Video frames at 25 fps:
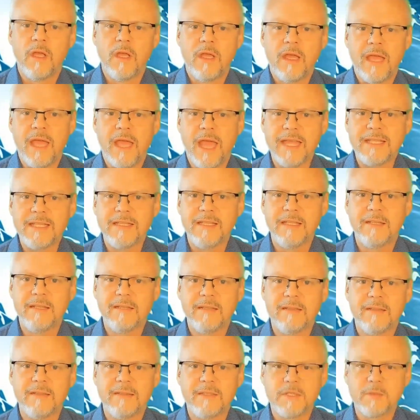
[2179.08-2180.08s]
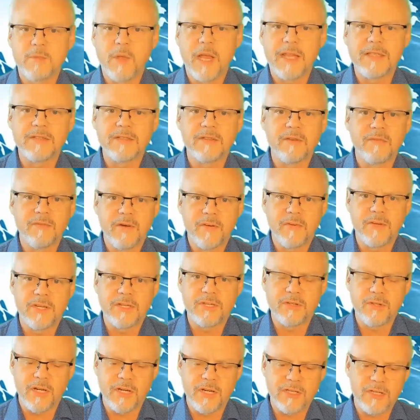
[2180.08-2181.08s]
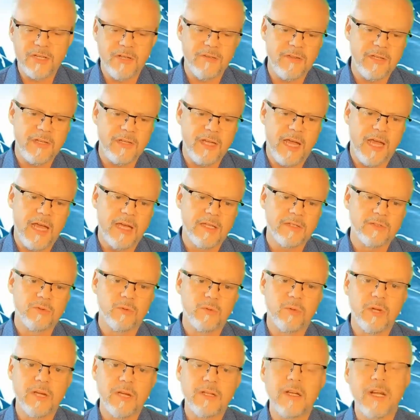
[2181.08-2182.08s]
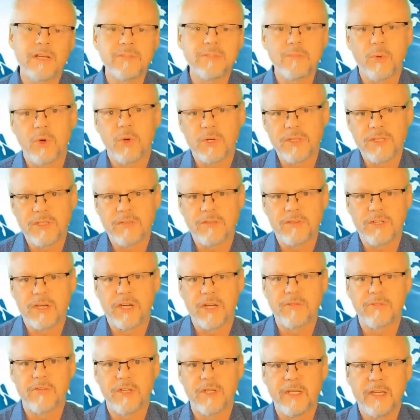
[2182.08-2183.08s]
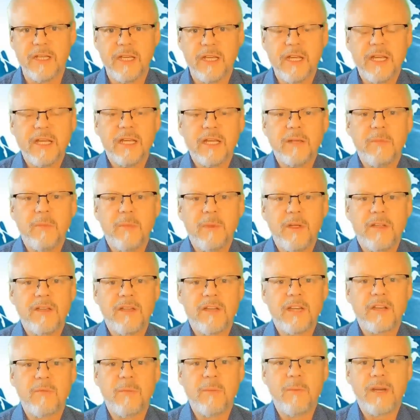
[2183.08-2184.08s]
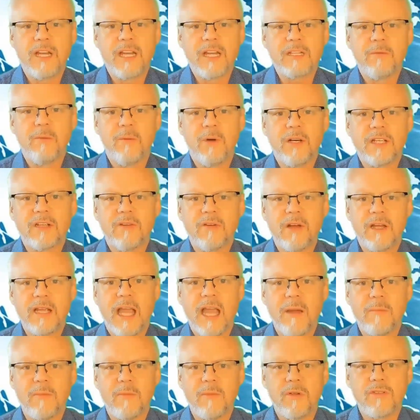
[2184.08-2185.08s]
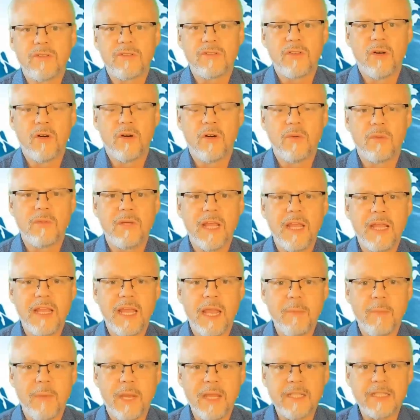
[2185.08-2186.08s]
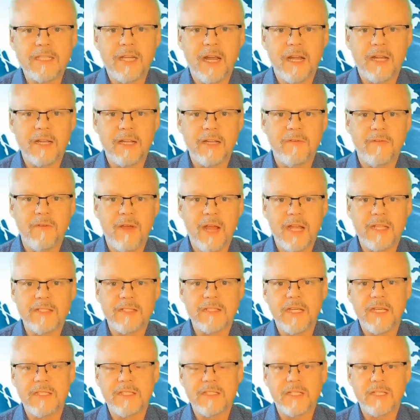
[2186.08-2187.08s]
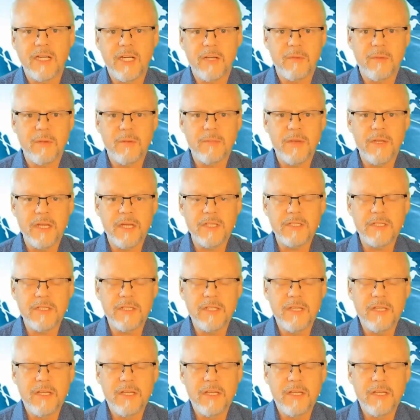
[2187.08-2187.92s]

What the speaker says: Haiti, subjected to roughly 200 different gangs ruling large portions of the country and building their criminal enterprise around capital control, kidnapping, and targeted violence against the general population.